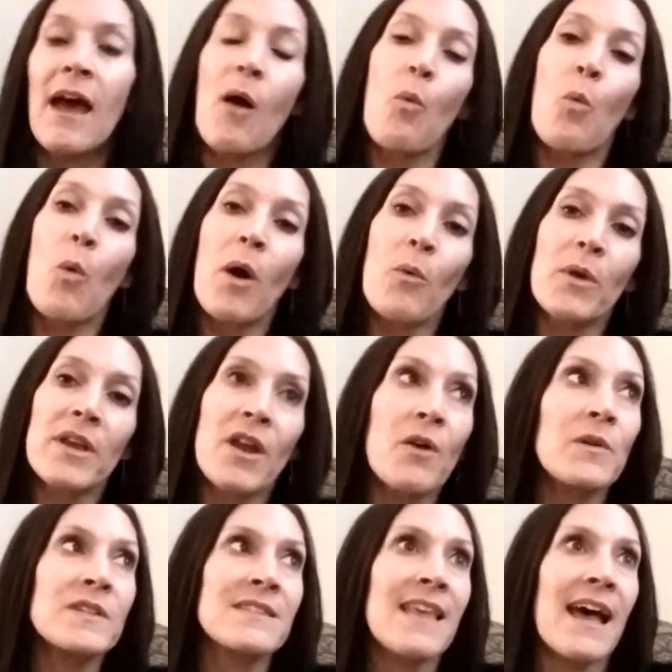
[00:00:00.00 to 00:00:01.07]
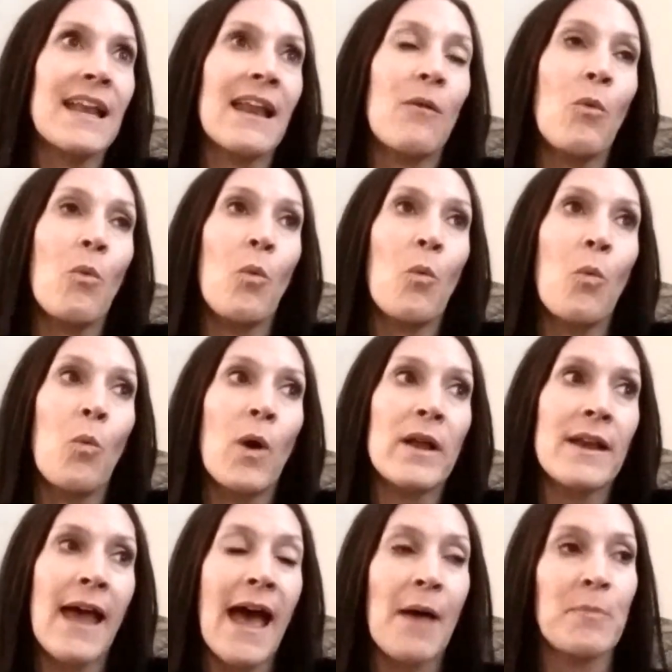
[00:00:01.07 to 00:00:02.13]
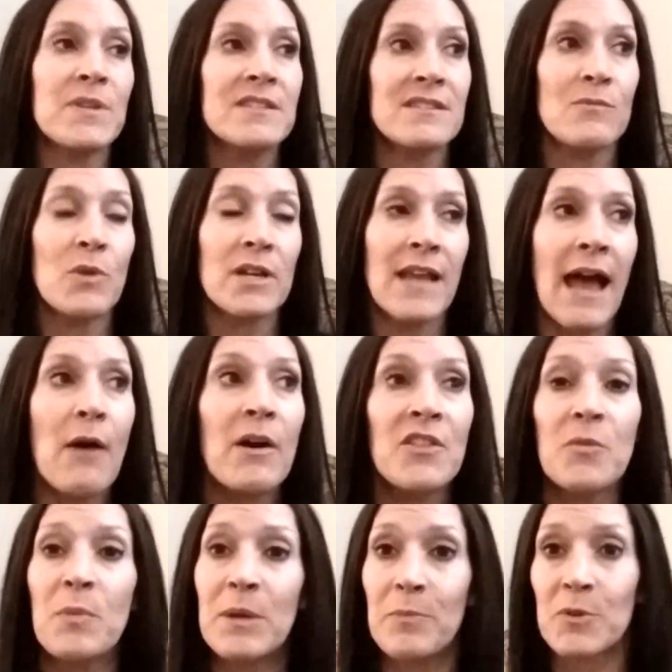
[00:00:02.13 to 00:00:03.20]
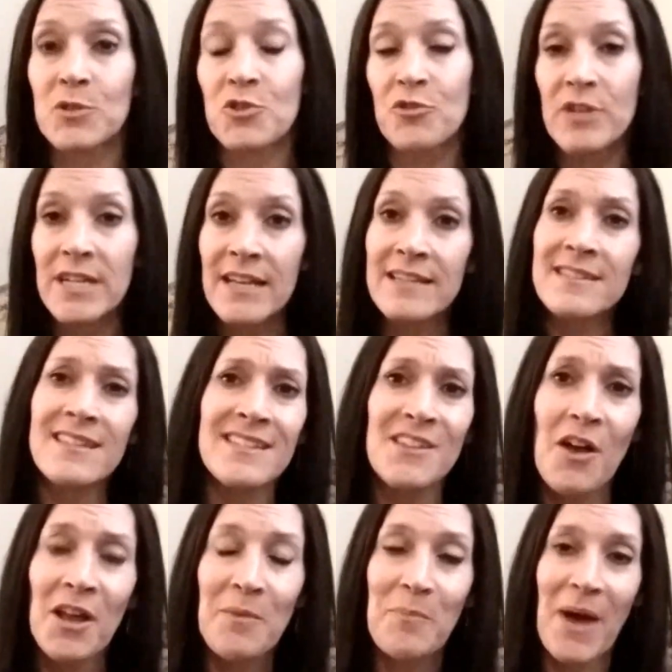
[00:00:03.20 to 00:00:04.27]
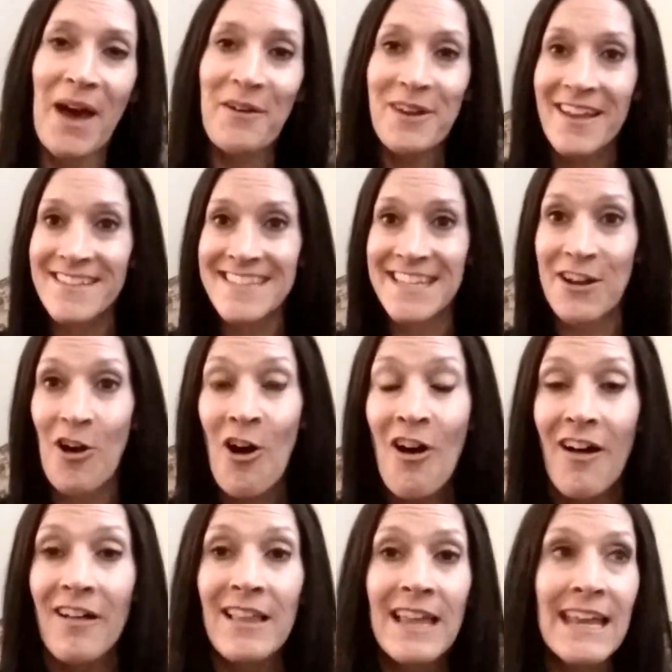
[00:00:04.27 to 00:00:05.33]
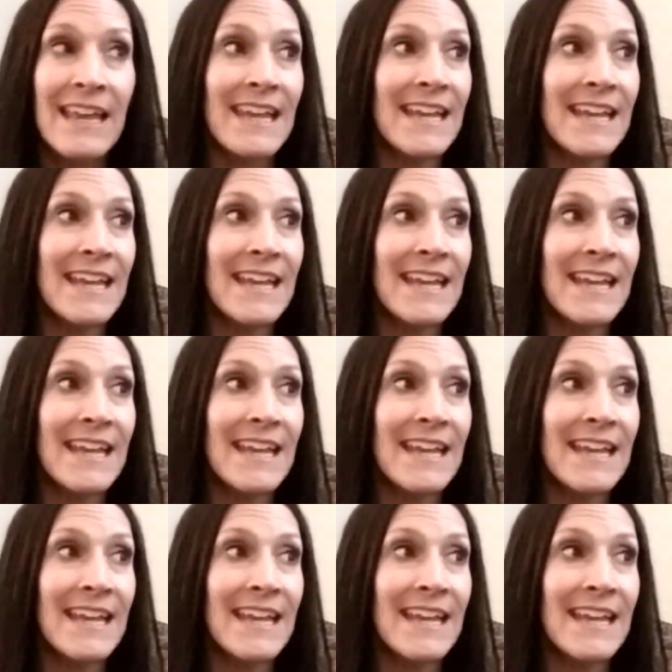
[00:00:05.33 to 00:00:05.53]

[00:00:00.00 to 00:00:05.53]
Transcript: What we know is that how other people treat us is not about us at all.